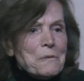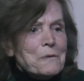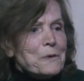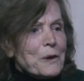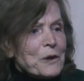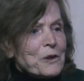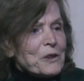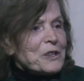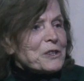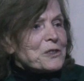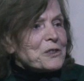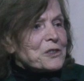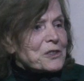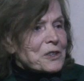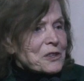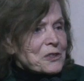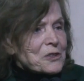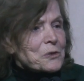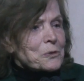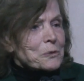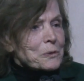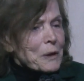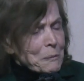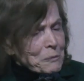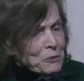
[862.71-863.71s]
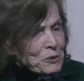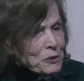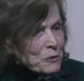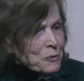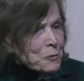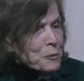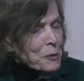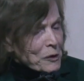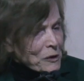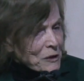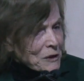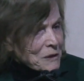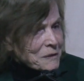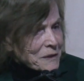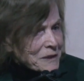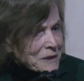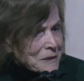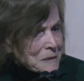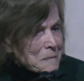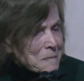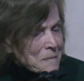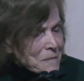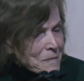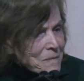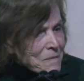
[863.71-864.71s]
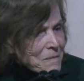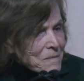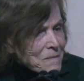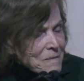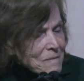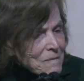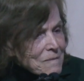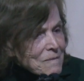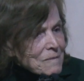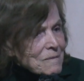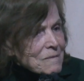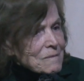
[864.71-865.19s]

But we're a very disruptive part of it